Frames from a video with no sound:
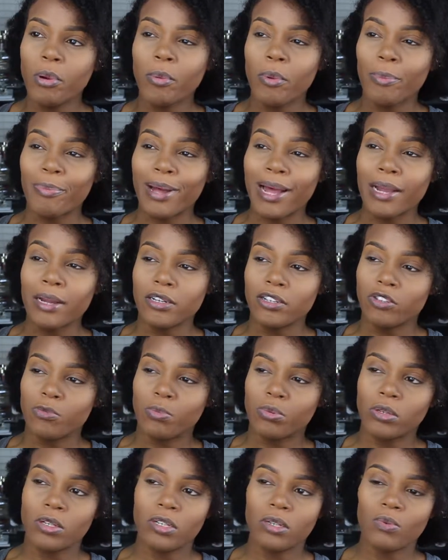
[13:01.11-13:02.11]
remember buying this
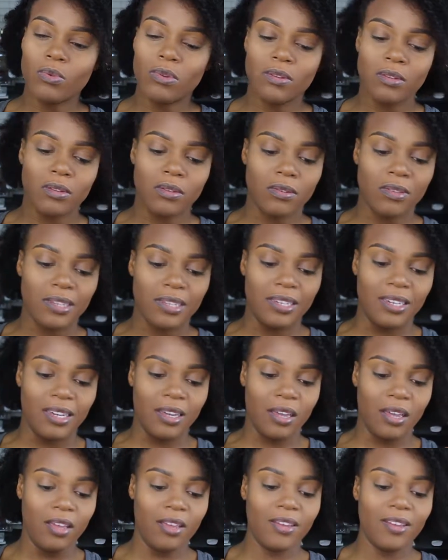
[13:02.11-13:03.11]
brush. I wonder if this is a
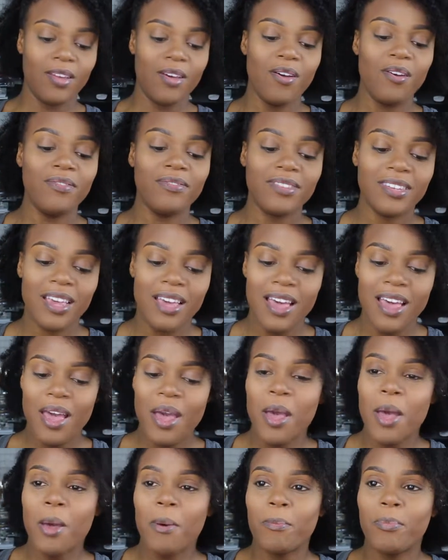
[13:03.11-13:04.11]
gift.
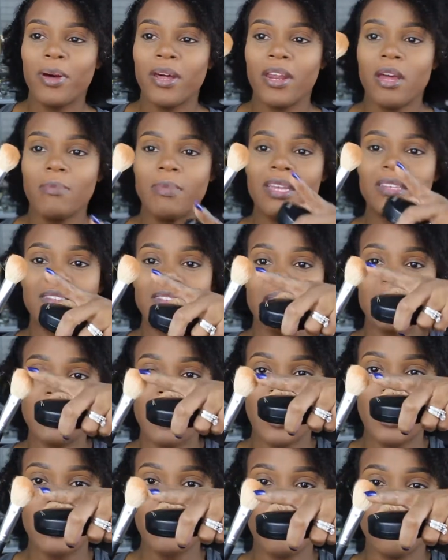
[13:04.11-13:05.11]
But it's an
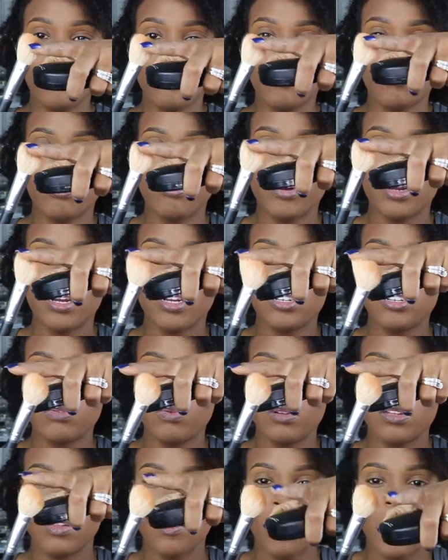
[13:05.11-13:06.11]
angled brush
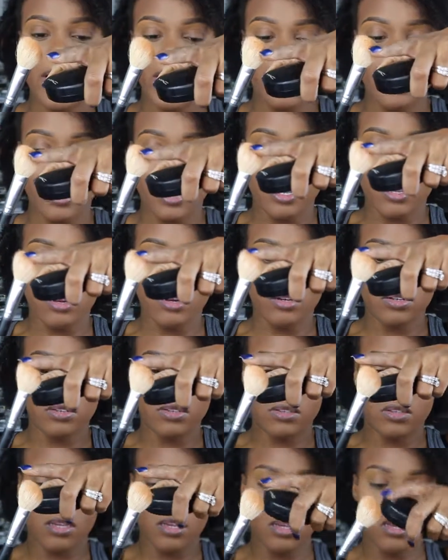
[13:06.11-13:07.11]
with the white
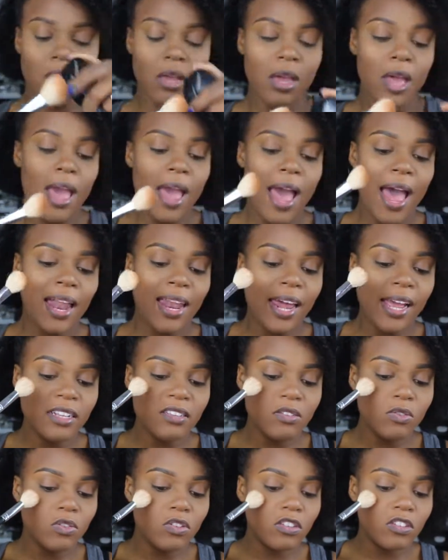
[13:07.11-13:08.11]
hairs. I like
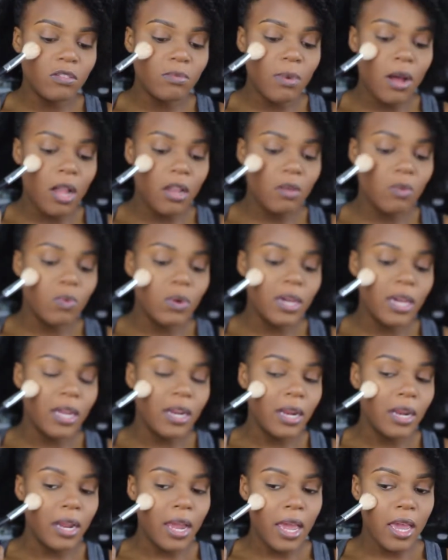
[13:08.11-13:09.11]
to use a smaller one and
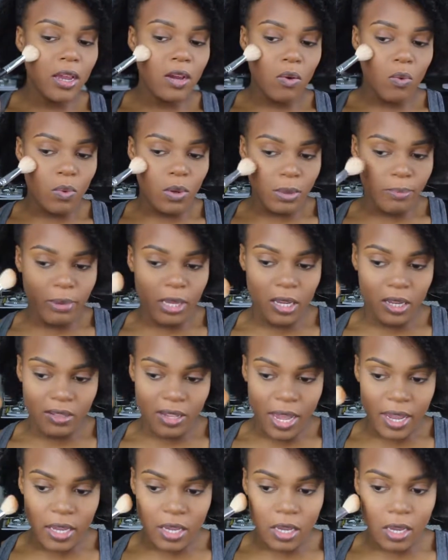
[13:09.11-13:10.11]
an angled one because
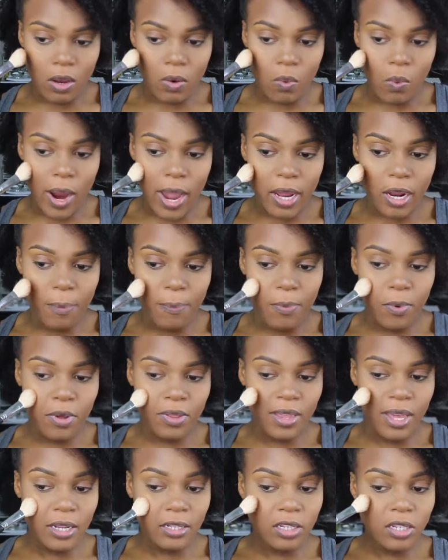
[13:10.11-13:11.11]
I can get right up
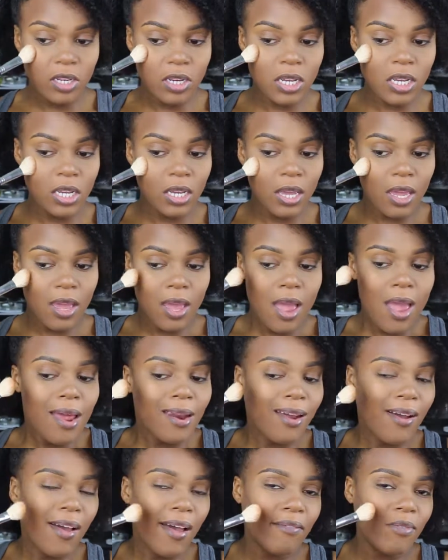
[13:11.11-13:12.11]
on that cheek.
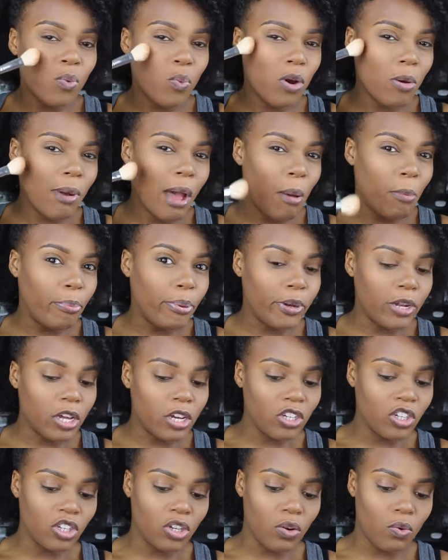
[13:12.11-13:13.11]
I don't have to worry about
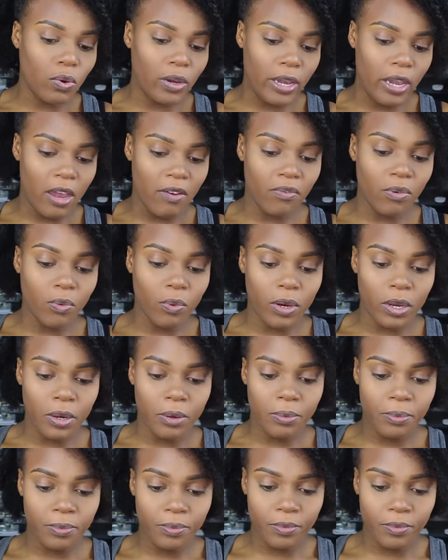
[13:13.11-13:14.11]
blush going everywhere.